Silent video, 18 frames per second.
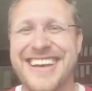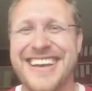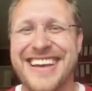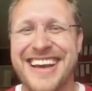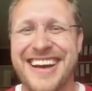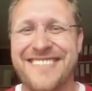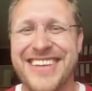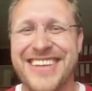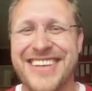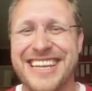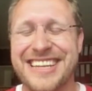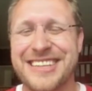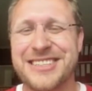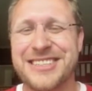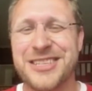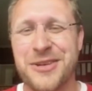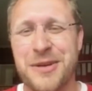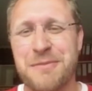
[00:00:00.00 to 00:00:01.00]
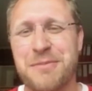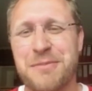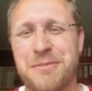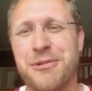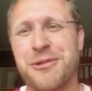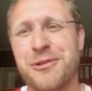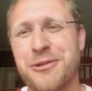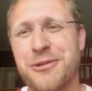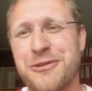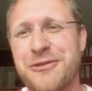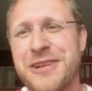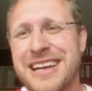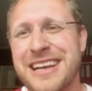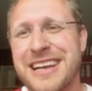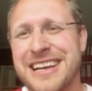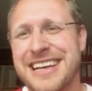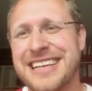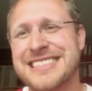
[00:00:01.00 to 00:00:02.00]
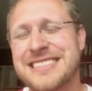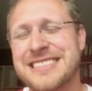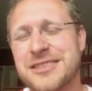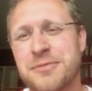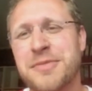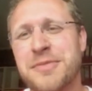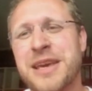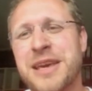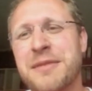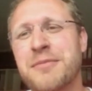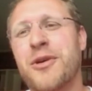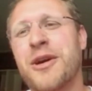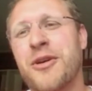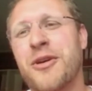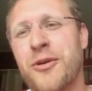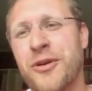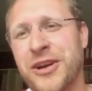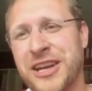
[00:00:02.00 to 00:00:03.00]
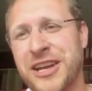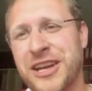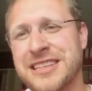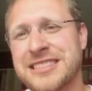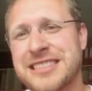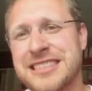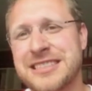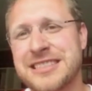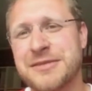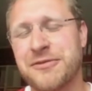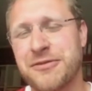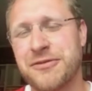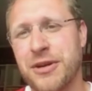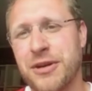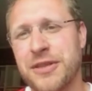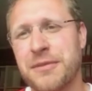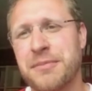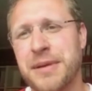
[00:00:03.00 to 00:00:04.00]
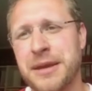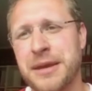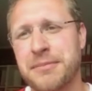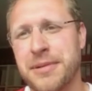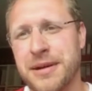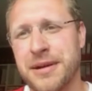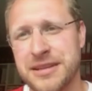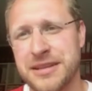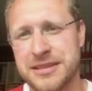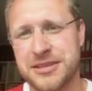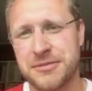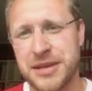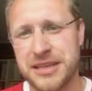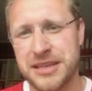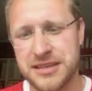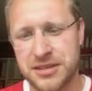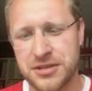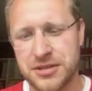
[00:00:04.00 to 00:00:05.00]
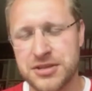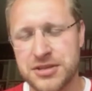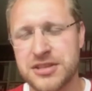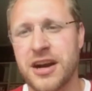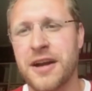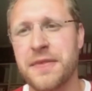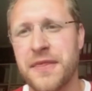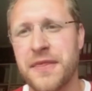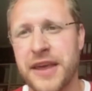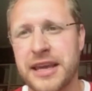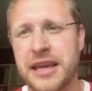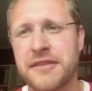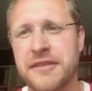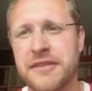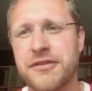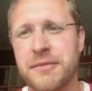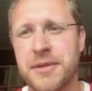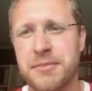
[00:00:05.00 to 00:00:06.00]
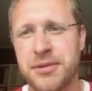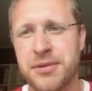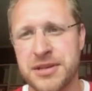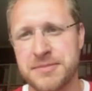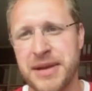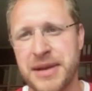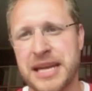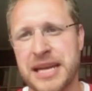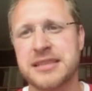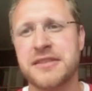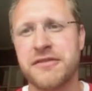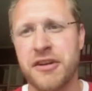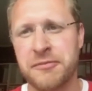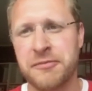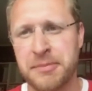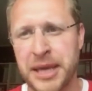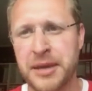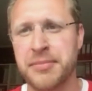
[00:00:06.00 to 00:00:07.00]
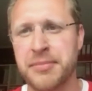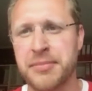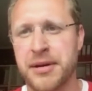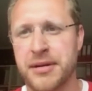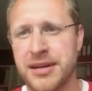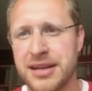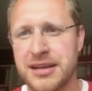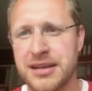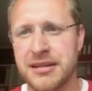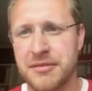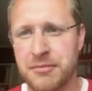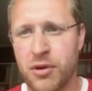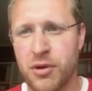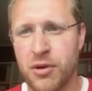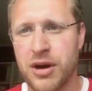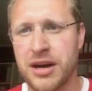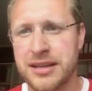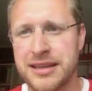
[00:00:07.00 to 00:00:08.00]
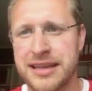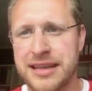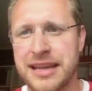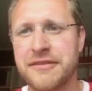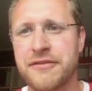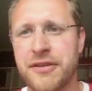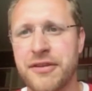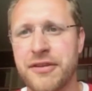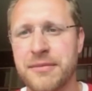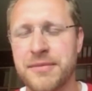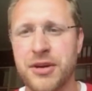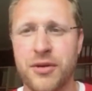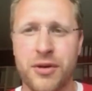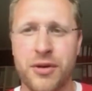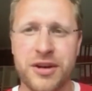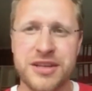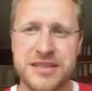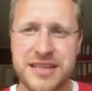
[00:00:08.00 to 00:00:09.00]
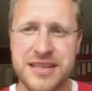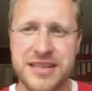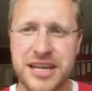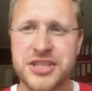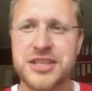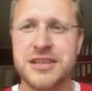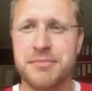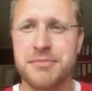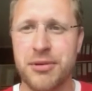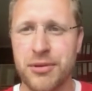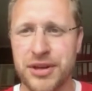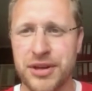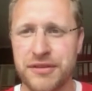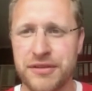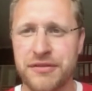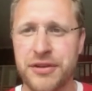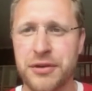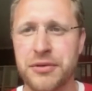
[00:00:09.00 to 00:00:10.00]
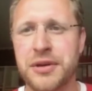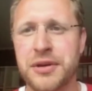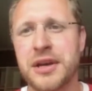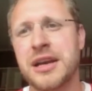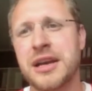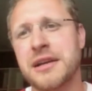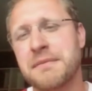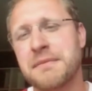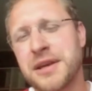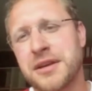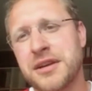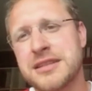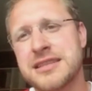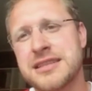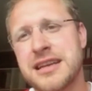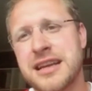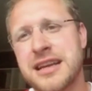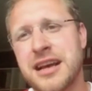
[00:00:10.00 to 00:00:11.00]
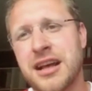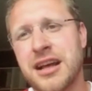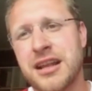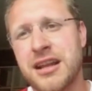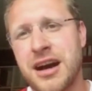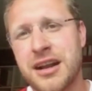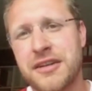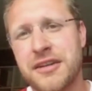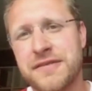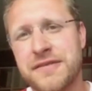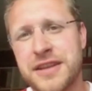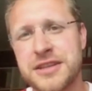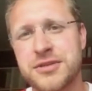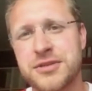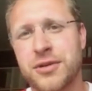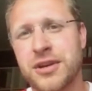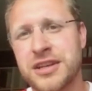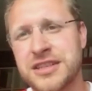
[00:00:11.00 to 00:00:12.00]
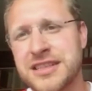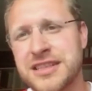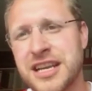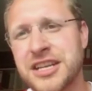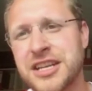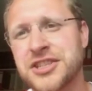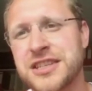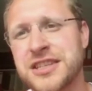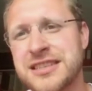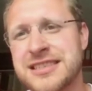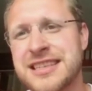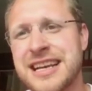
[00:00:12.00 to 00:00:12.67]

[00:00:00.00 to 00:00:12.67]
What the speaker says: I mean, to improve is to be more oriented for the people, to start thinking from the perspective of people more than from the organizational point of view, because a lot of these organizations